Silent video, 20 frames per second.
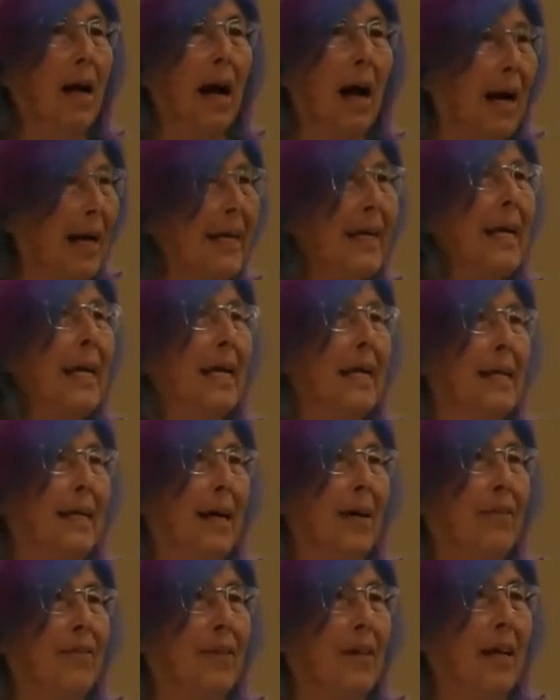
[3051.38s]
I can't
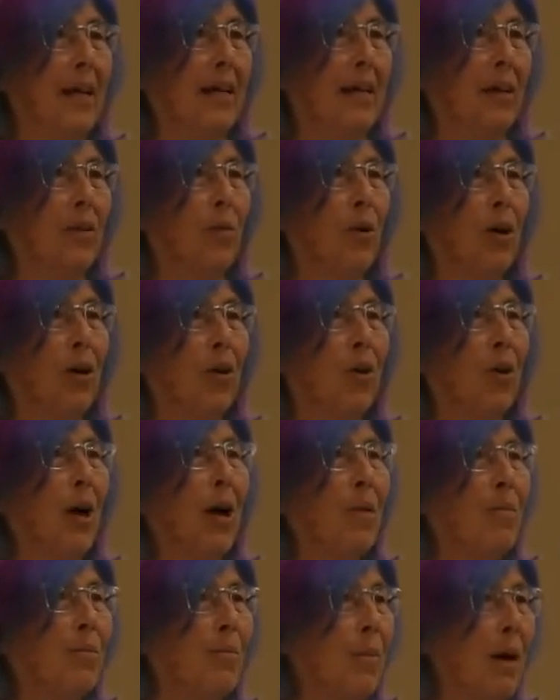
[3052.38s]
have standing water.
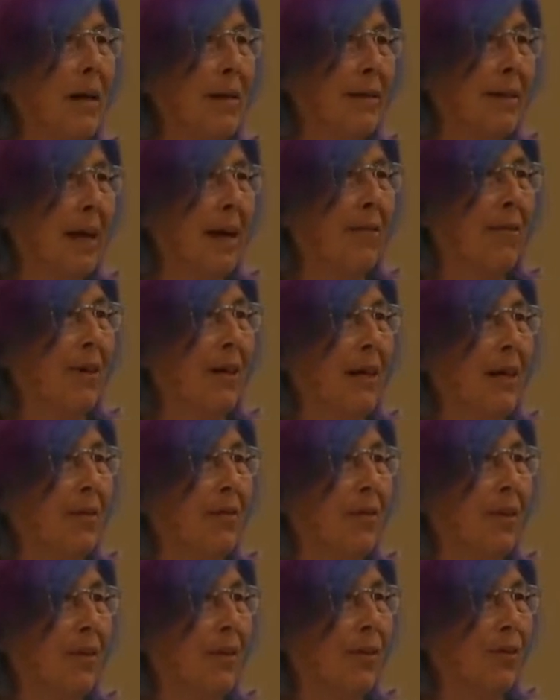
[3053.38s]
I must have it
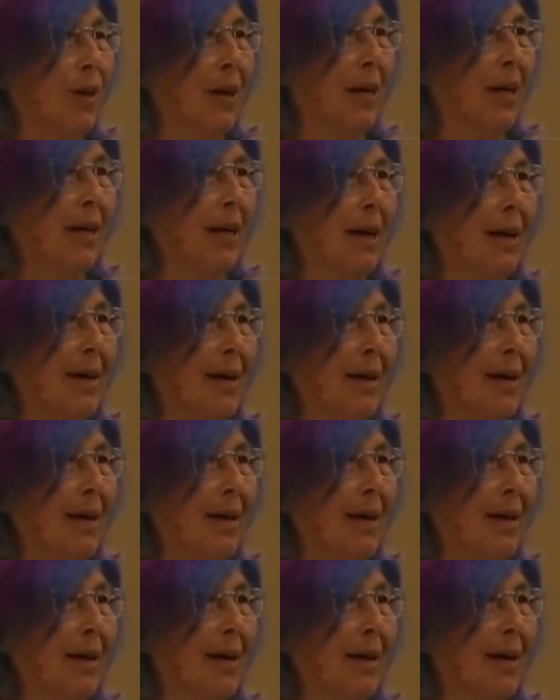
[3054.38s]
infiltrate.